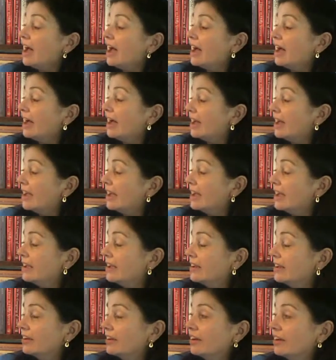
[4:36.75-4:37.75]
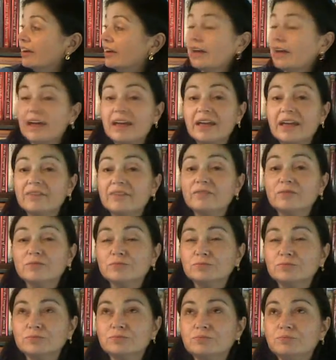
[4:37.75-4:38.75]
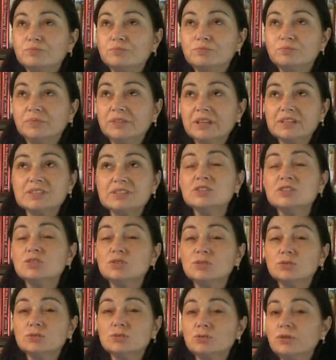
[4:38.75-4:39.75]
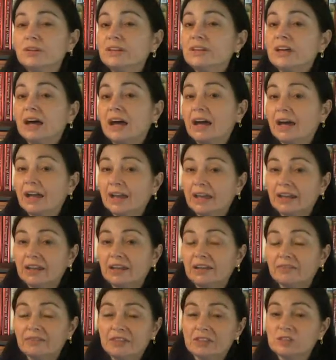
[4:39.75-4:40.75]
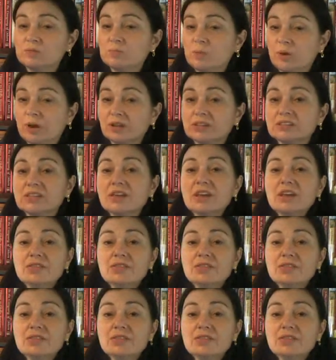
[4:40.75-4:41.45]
I, uh, I have listened to nine of these books.